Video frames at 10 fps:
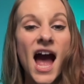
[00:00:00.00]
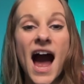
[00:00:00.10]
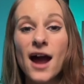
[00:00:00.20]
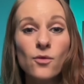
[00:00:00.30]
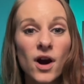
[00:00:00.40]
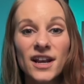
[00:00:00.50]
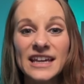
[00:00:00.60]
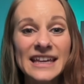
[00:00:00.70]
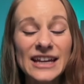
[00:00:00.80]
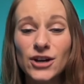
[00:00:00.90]
I want to
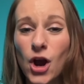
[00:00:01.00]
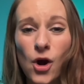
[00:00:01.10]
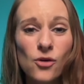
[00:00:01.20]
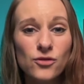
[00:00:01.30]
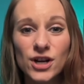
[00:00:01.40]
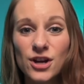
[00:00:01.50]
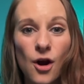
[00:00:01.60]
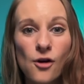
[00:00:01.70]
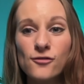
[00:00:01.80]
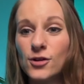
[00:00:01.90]
hear over and
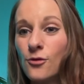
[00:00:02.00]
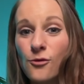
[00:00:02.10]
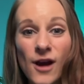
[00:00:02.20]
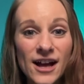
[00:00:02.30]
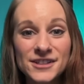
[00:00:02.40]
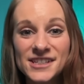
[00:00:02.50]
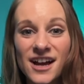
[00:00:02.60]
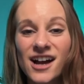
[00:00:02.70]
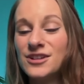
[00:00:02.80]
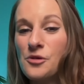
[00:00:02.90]
over, "Well
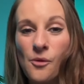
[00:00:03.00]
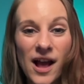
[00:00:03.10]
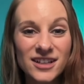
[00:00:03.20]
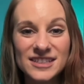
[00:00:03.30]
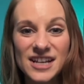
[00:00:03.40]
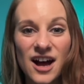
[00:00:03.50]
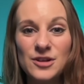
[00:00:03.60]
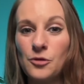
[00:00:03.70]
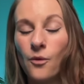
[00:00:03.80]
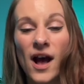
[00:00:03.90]
done, well
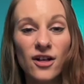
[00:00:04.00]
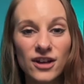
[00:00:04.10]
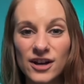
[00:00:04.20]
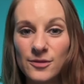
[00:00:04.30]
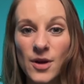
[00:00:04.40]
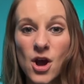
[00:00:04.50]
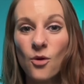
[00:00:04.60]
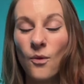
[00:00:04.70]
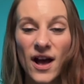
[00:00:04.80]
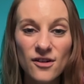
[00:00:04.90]
done, welcome,
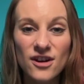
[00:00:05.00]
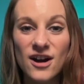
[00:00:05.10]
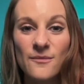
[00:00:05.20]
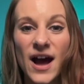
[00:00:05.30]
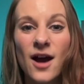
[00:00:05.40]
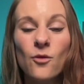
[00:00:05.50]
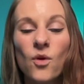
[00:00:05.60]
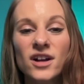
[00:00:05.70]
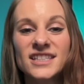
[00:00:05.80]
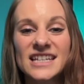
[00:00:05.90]
welcome." I
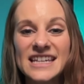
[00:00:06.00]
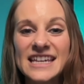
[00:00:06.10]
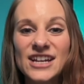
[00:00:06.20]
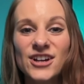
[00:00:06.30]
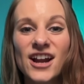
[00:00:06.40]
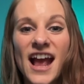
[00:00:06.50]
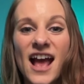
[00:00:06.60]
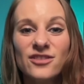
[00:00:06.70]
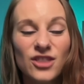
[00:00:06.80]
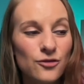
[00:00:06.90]
want to hear
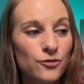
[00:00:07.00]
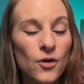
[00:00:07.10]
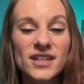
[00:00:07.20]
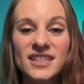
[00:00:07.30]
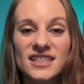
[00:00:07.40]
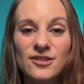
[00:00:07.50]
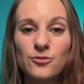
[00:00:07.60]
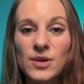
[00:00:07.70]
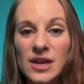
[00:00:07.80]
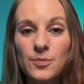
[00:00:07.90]
the voices
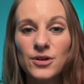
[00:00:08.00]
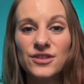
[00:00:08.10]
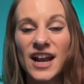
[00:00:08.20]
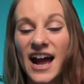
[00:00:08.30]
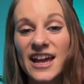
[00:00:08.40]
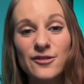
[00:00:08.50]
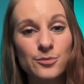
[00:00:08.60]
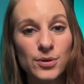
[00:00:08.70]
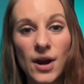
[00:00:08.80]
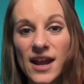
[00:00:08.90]
of people that I
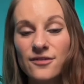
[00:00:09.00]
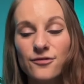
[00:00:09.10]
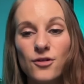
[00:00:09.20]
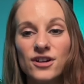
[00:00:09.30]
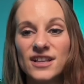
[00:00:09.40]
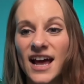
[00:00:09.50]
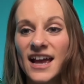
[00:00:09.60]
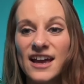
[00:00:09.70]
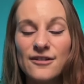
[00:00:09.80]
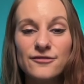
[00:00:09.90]
have prayed for, that
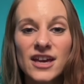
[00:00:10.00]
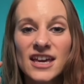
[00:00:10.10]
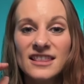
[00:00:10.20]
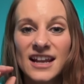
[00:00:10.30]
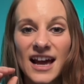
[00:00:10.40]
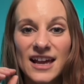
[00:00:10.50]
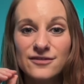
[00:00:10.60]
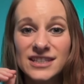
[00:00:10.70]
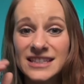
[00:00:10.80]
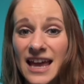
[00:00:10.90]
I have
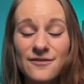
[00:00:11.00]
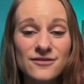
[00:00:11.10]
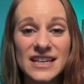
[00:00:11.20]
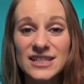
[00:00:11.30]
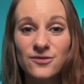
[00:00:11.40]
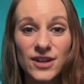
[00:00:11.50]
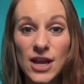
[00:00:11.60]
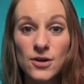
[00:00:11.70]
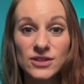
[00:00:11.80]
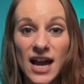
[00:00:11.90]
sent these
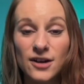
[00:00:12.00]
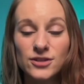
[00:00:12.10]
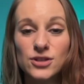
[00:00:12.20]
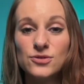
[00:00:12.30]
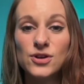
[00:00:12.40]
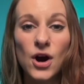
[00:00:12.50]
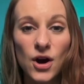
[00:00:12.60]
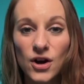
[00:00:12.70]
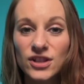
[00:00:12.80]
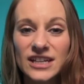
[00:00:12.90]
videos out to,
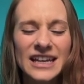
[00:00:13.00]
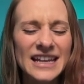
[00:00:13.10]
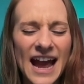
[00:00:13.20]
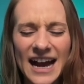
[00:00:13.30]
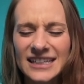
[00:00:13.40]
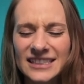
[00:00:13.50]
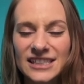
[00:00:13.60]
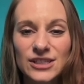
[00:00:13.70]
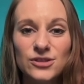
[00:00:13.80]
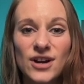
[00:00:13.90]
calling and
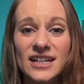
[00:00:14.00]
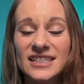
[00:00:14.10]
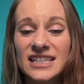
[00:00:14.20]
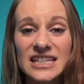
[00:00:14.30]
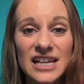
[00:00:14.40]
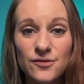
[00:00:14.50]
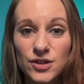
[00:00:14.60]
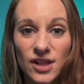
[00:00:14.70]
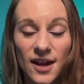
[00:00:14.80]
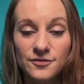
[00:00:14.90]
asking you guys to give
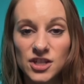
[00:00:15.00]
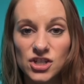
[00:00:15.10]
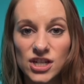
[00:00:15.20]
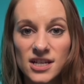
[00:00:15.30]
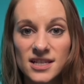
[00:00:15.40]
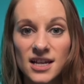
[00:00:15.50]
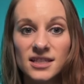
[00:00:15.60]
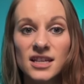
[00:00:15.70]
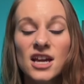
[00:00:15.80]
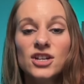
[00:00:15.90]
your life to
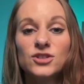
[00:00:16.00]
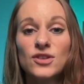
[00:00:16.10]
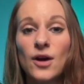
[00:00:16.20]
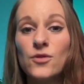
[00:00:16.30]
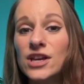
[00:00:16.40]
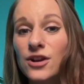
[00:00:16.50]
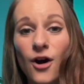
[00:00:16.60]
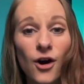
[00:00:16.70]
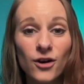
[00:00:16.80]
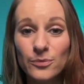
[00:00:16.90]
Jesus so that we can
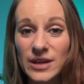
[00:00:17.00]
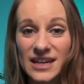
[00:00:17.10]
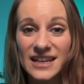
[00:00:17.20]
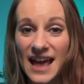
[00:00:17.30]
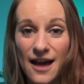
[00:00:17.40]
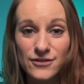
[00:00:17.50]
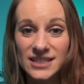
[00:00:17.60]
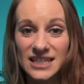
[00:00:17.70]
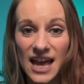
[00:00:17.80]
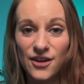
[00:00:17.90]
all be in heaven
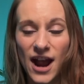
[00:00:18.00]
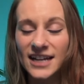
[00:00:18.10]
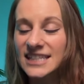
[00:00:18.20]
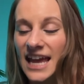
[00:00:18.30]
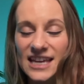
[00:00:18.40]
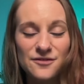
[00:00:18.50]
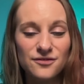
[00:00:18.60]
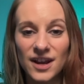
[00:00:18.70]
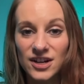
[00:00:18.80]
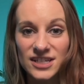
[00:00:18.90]
together. I take it
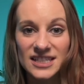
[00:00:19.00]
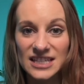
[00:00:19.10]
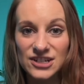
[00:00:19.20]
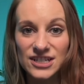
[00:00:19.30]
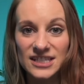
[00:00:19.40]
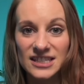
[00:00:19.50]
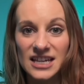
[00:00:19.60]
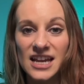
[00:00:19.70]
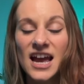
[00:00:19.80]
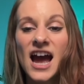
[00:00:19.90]
very
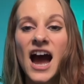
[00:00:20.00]
seriously.